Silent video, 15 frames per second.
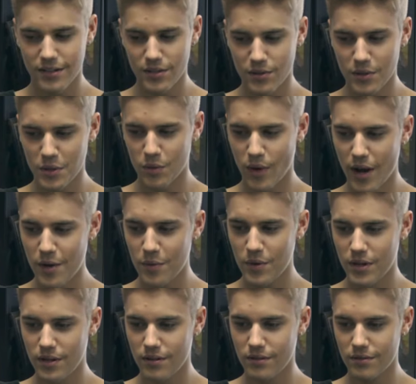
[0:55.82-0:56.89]
it's only right
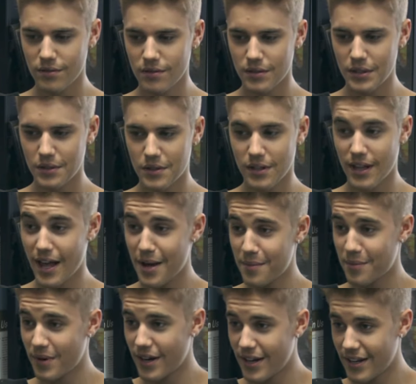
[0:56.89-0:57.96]
we
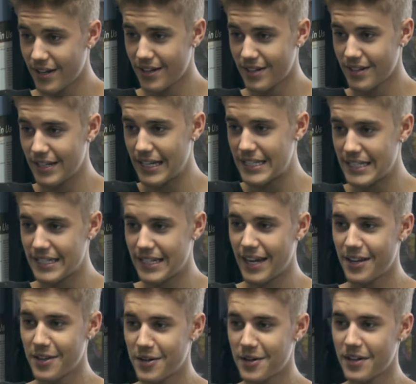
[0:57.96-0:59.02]
collaborate and get
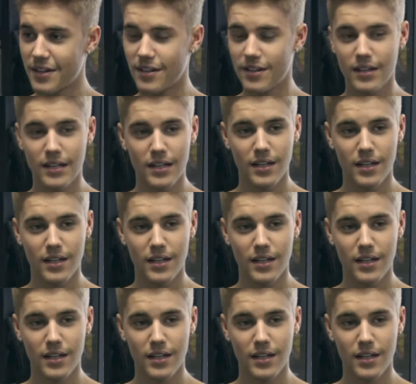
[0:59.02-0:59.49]
together. We're